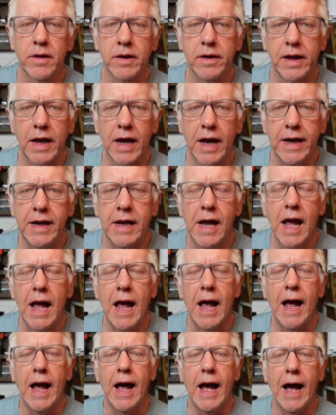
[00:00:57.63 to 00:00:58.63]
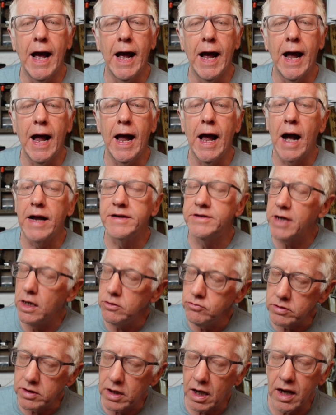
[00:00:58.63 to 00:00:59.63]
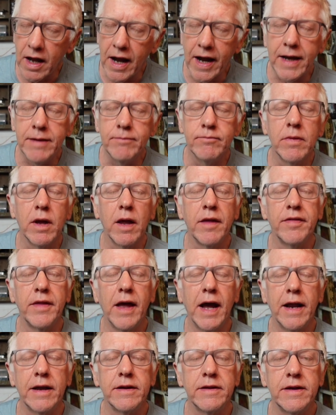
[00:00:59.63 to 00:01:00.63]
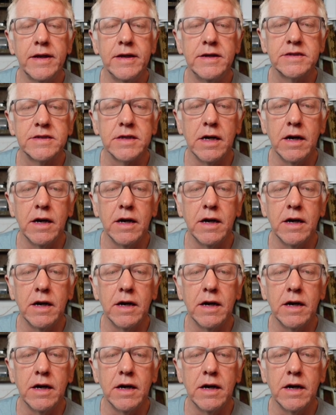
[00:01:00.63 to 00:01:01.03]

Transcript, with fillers: Okay, uh, I don't claim that these